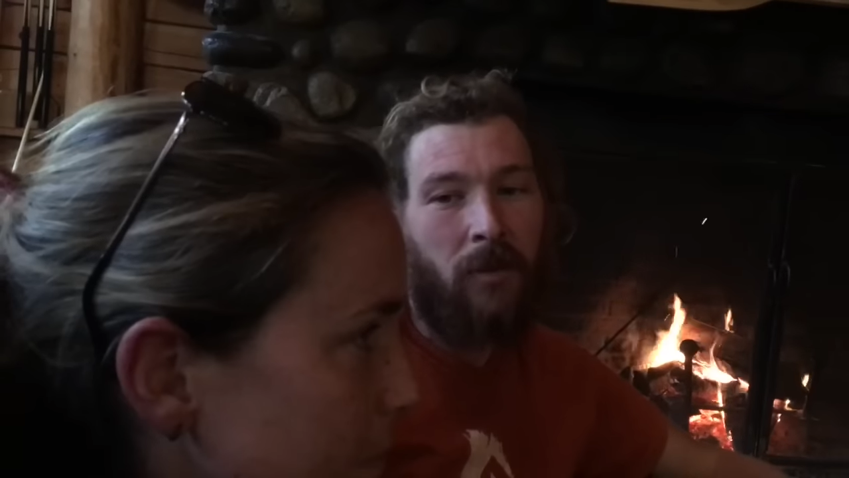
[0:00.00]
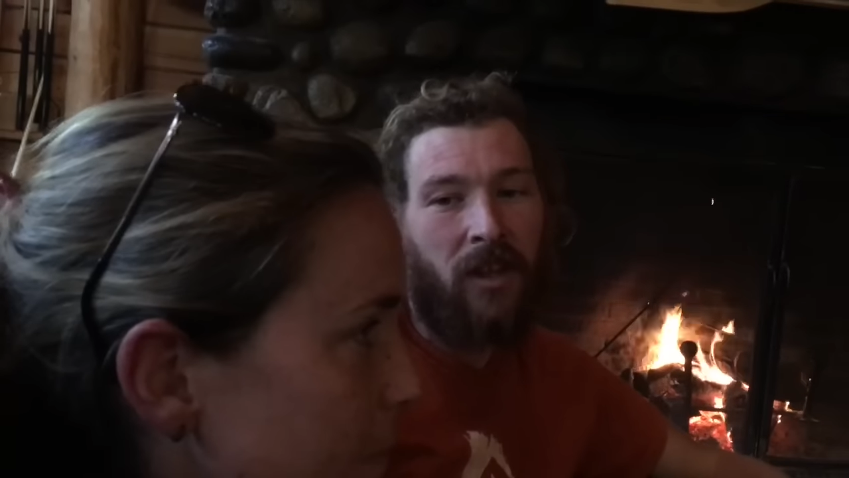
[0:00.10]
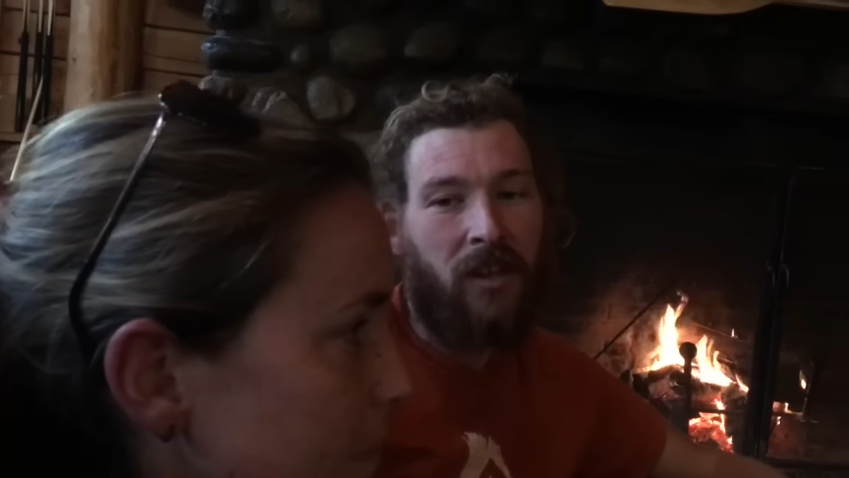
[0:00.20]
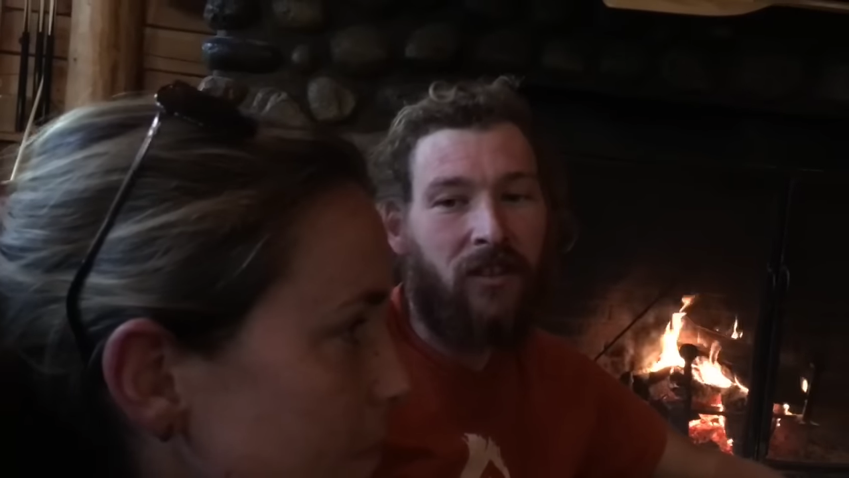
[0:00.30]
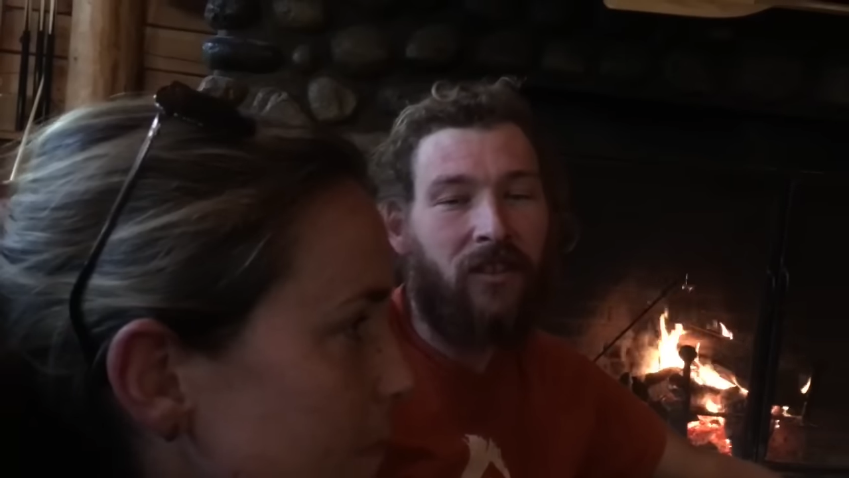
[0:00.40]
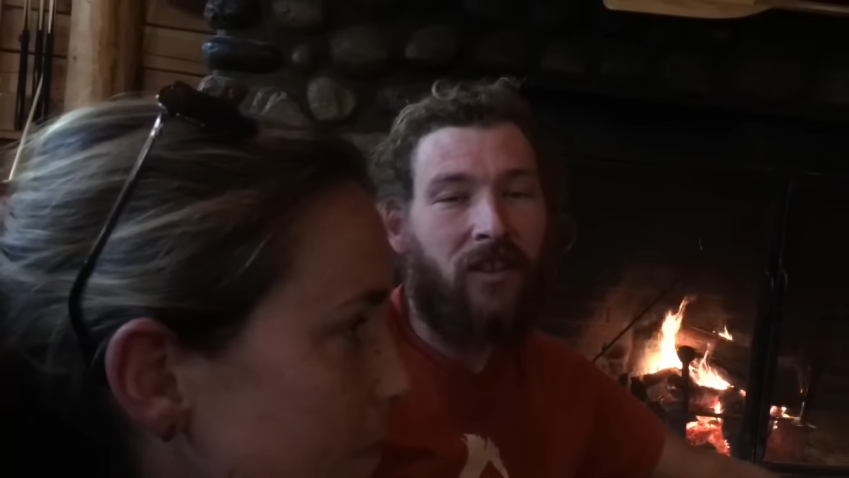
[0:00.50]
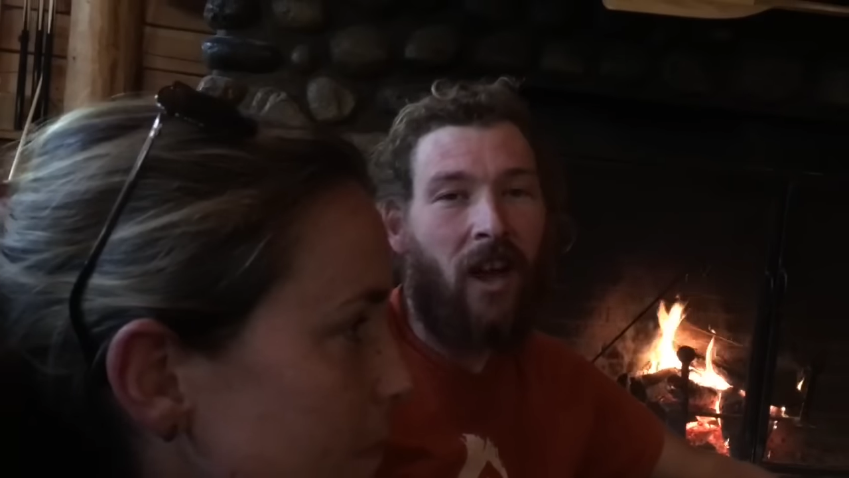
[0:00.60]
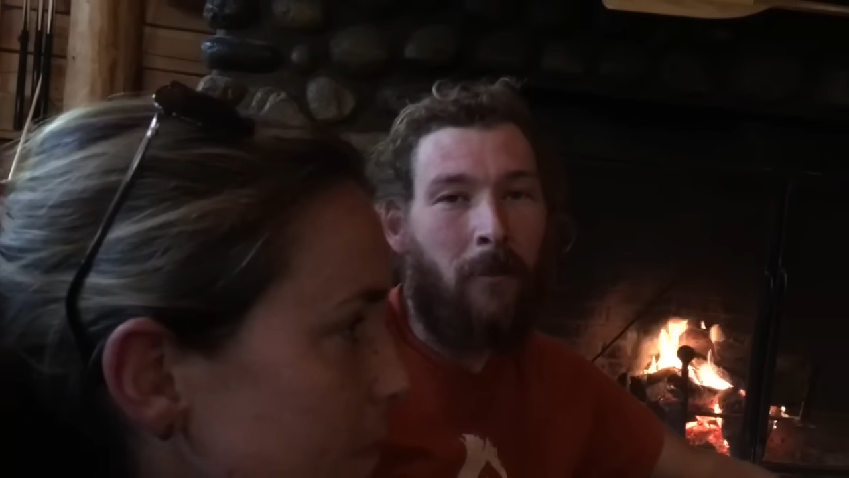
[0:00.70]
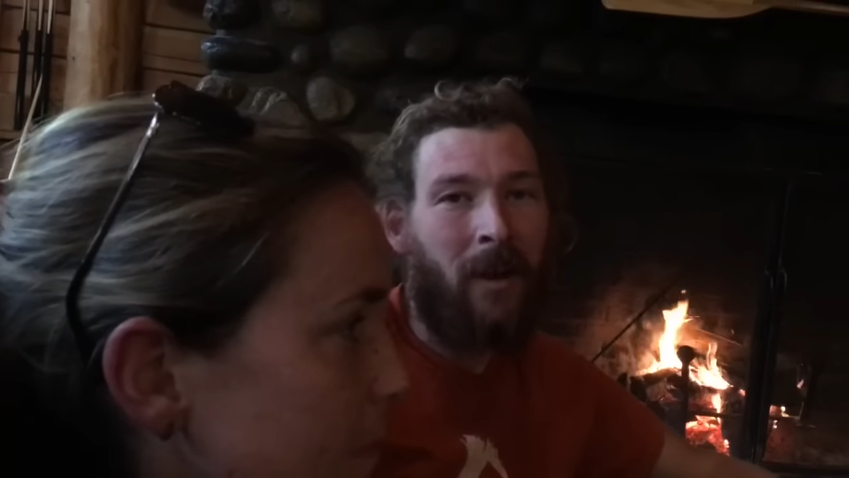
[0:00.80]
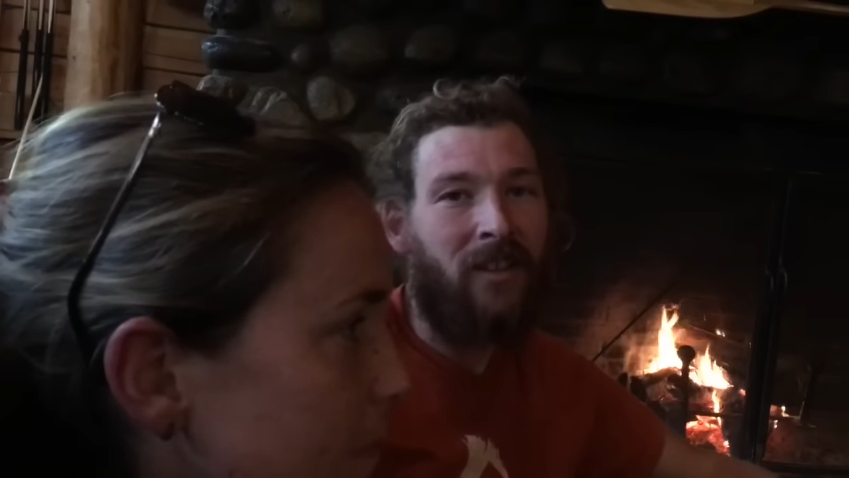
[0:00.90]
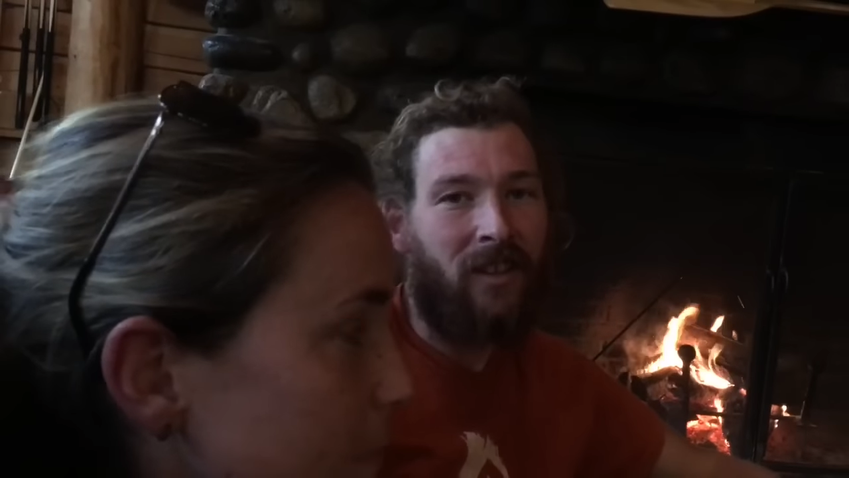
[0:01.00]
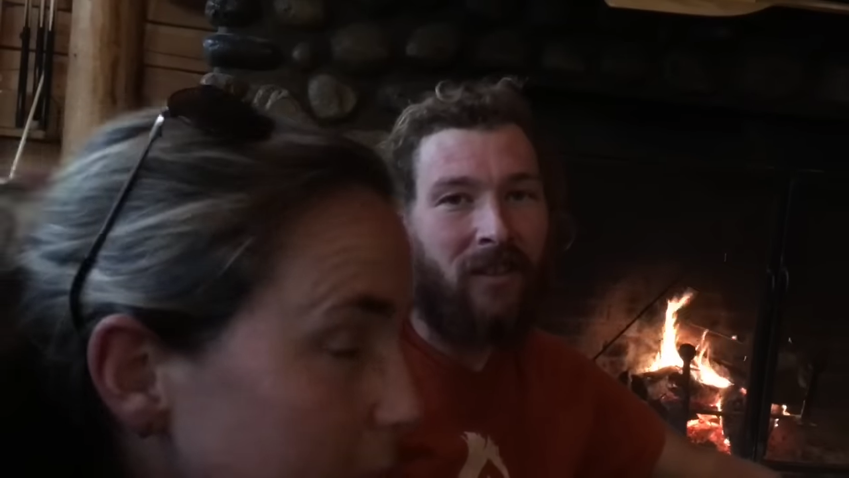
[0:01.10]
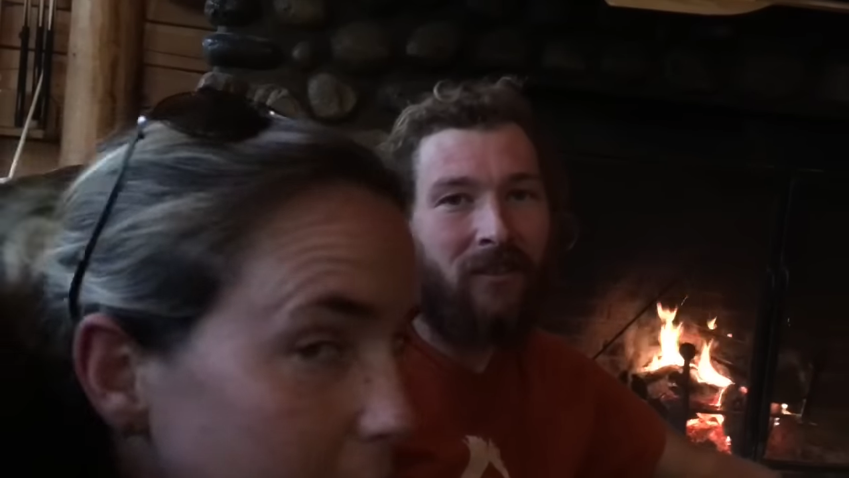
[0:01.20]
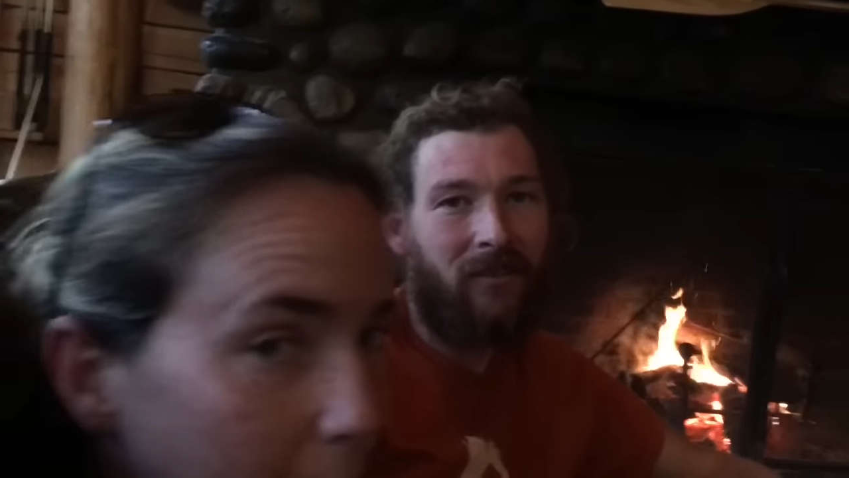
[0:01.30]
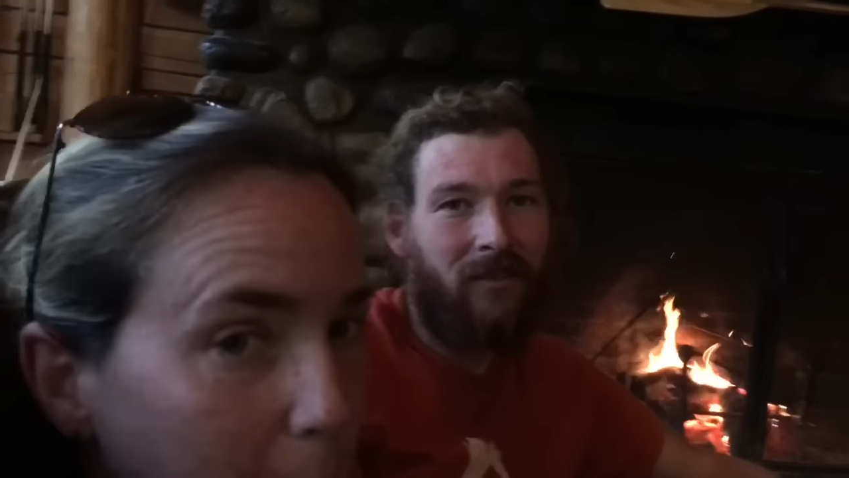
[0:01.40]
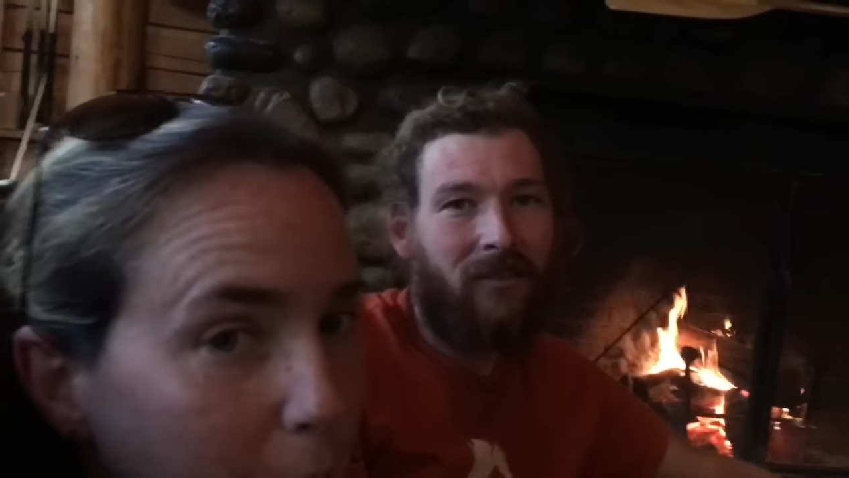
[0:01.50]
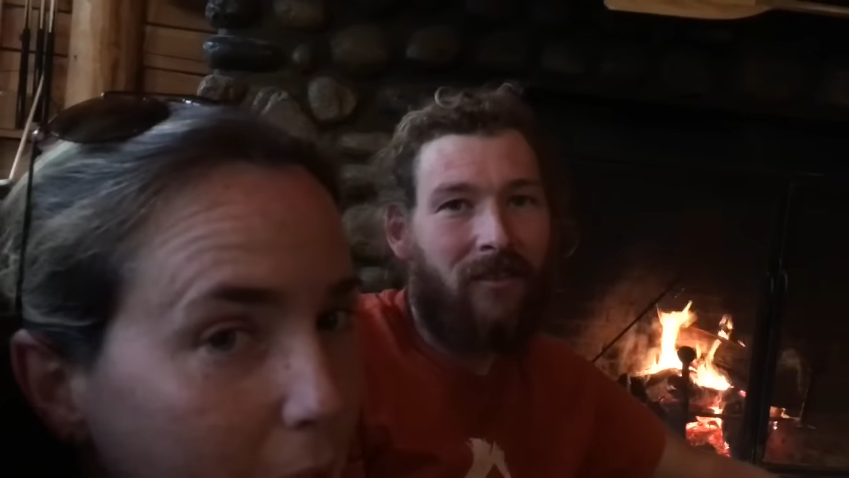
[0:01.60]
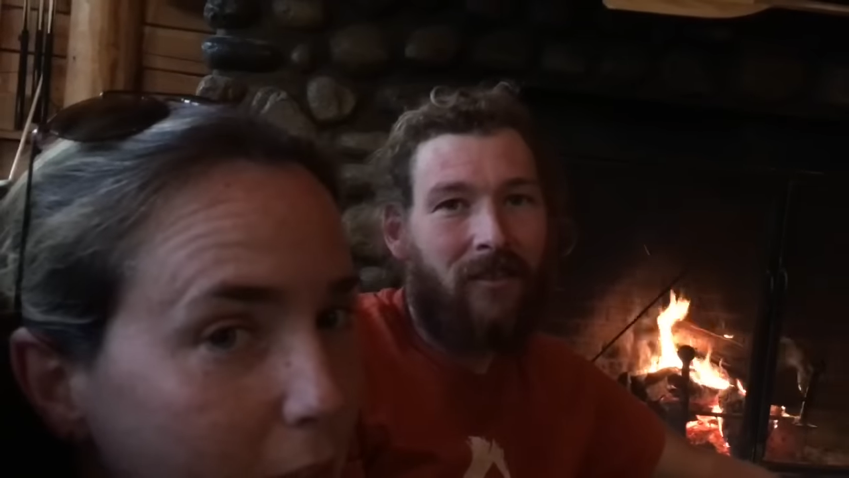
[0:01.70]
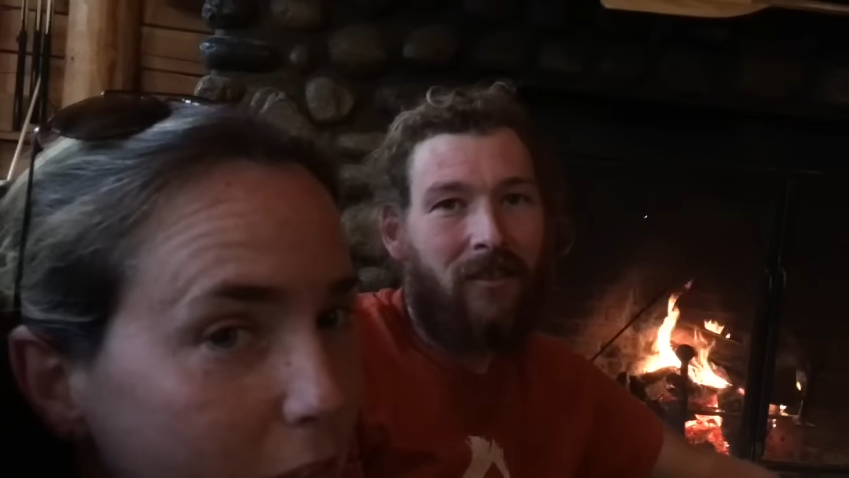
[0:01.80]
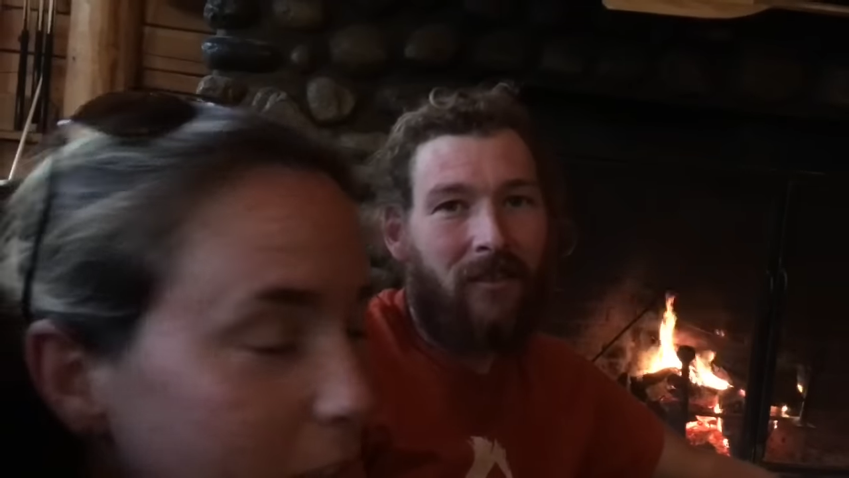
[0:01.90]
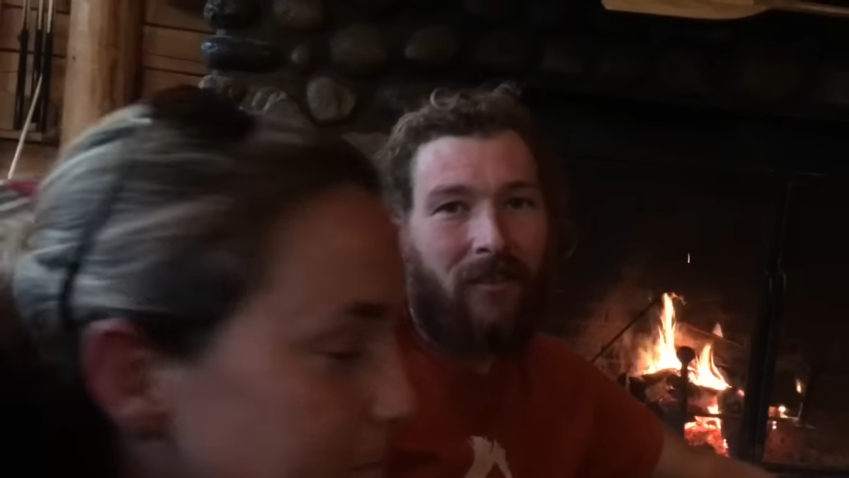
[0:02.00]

and it's amazing. Yeah, thanks.